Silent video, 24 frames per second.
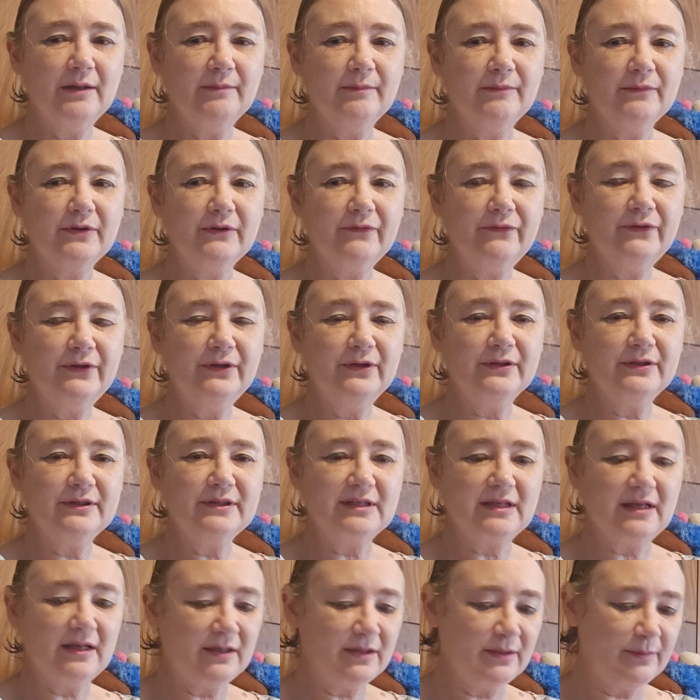the fields
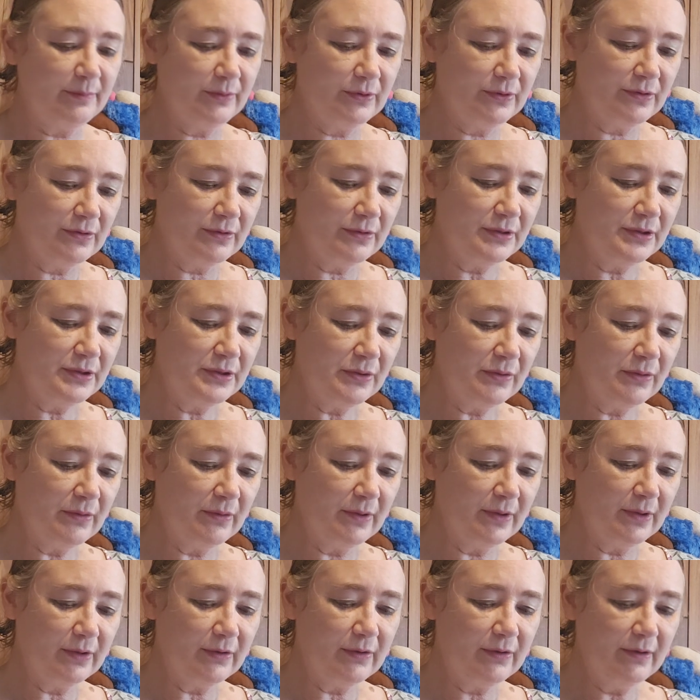not to produce, or
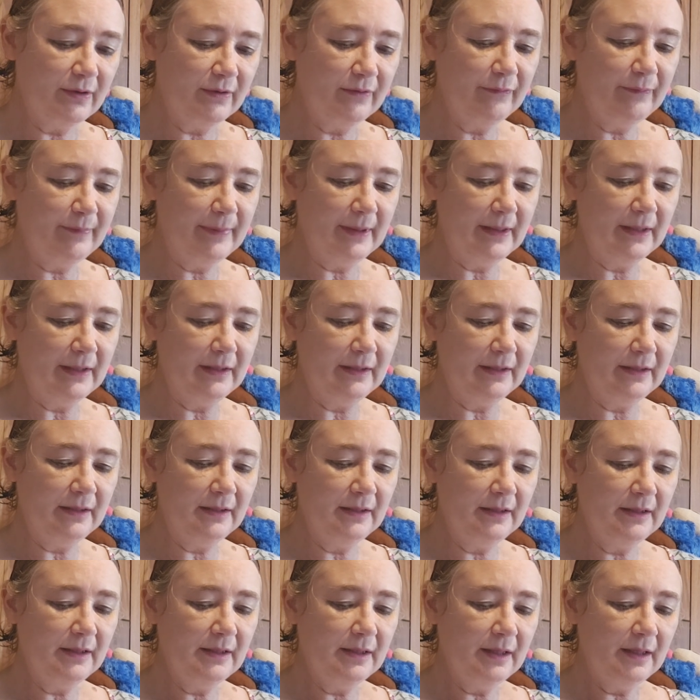it could have been
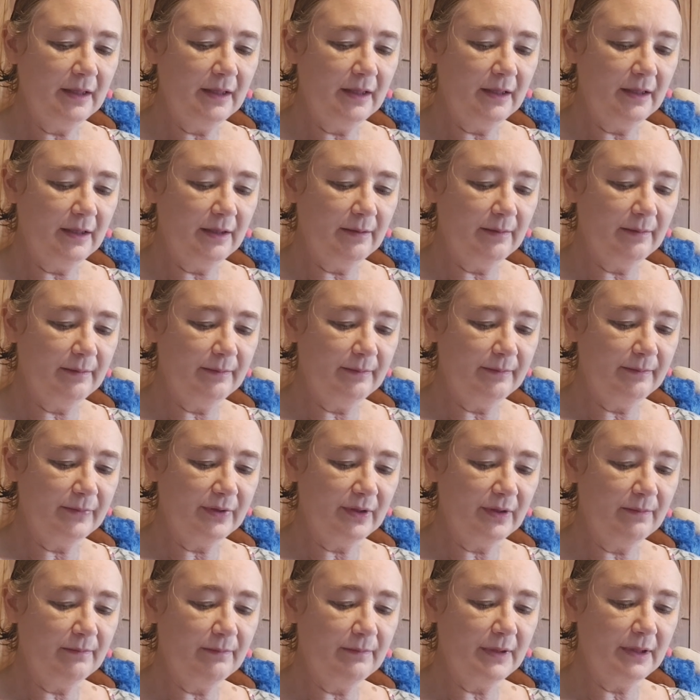
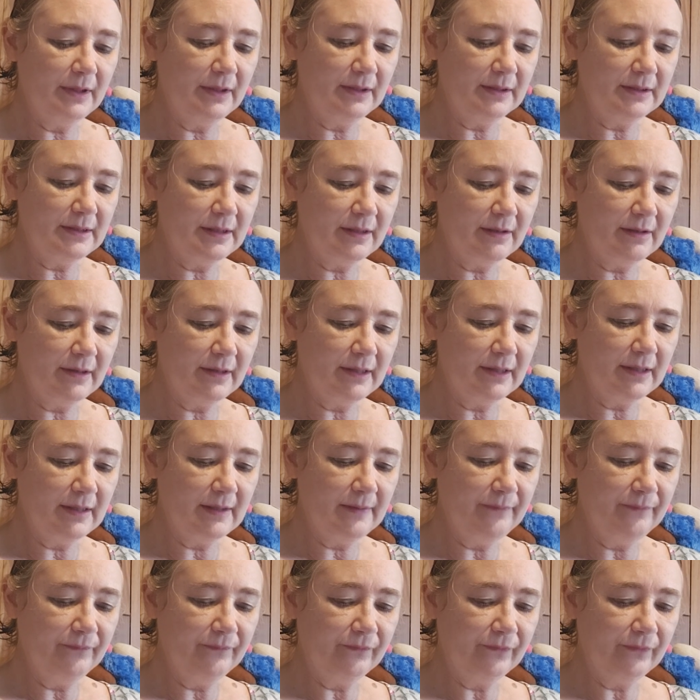the military,
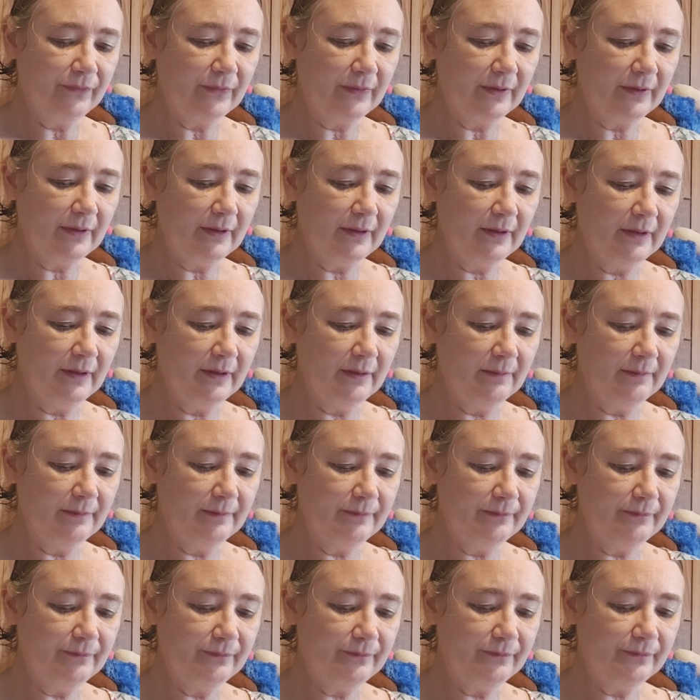um,